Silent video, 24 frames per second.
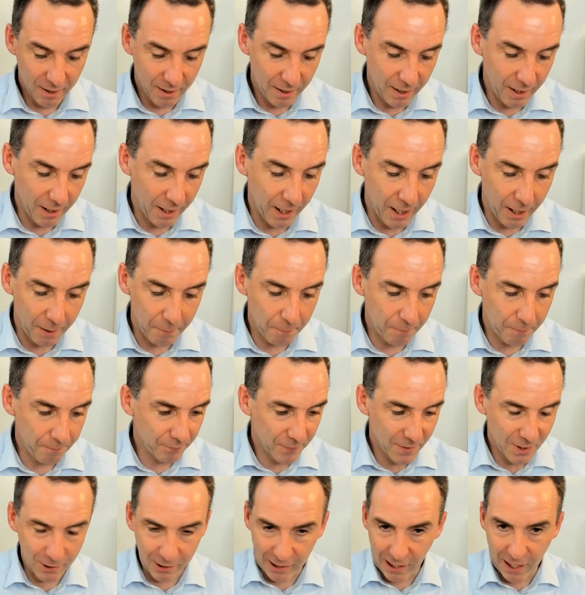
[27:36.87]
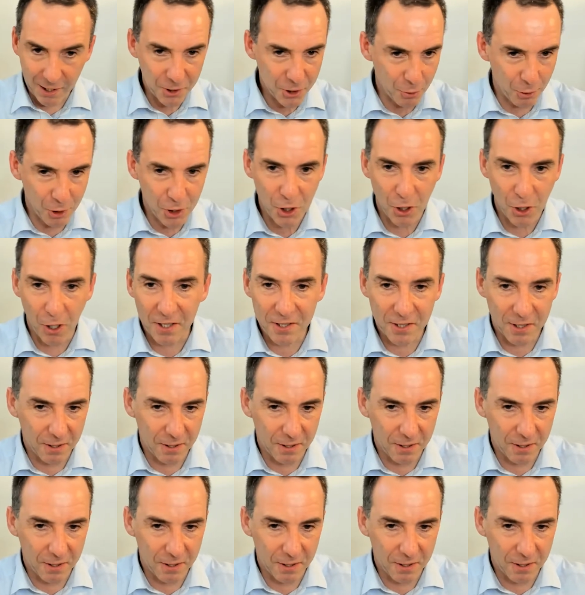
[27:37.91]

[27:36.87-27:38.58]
Cut a long story short,